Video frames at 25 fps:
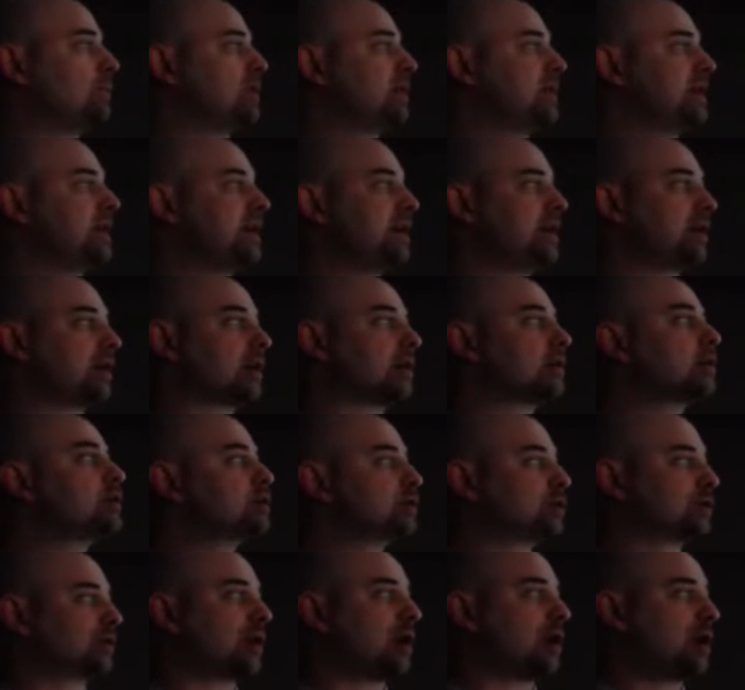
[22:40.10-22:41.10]
here,
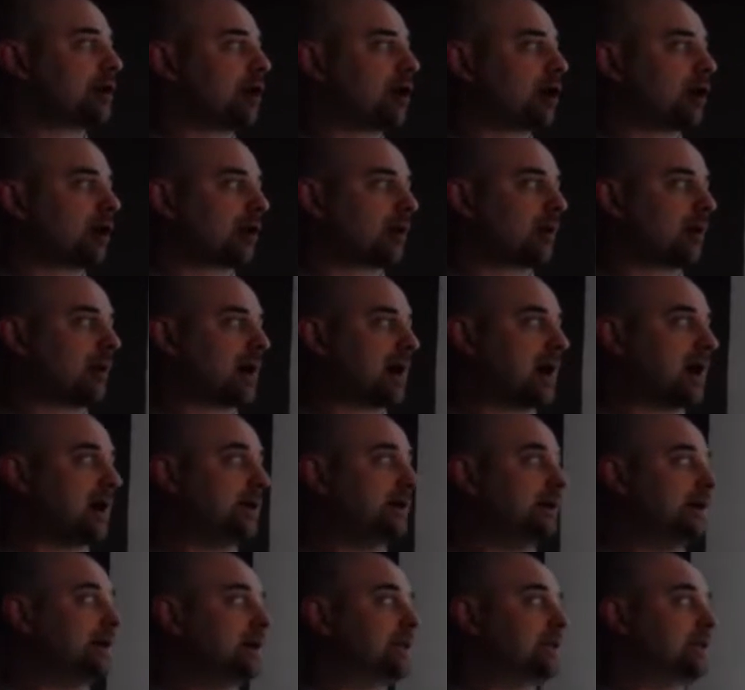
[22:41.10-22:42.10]
draw an ROI
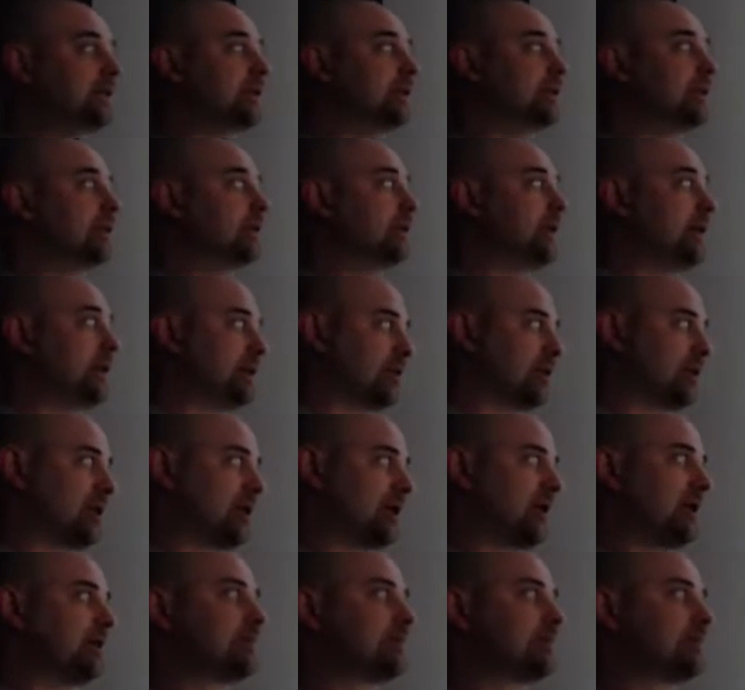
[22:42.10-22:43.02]
in the aorta